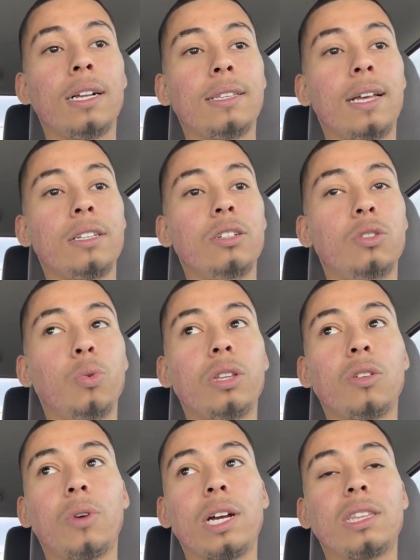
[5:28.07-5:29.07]
that you're doing
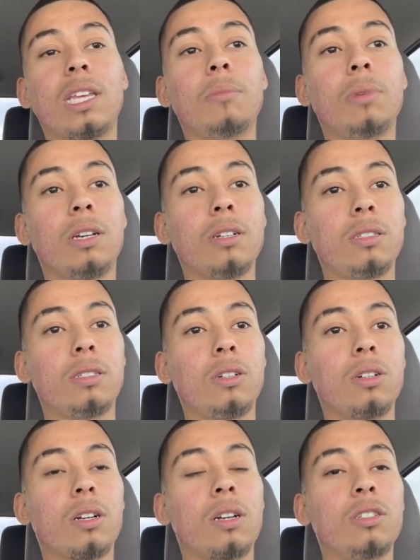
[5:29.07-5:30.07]
the right thing because
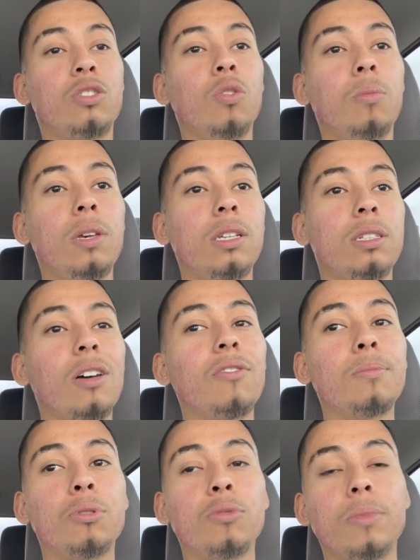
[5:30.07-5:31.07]
you're consuming
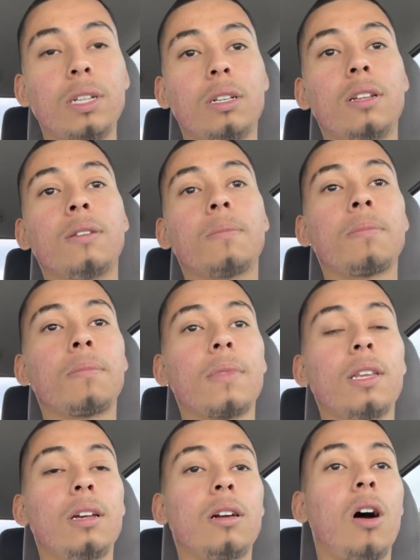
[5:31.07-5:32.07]
self-improvement
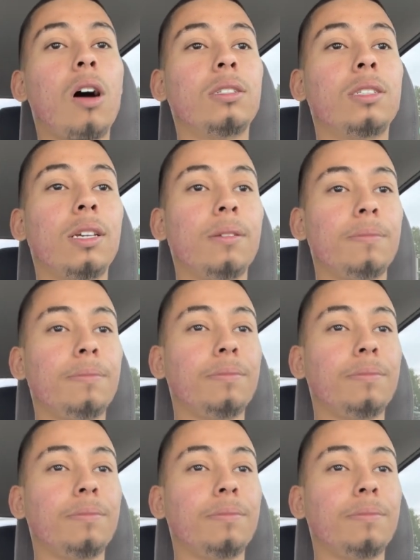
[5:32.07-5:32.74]
content,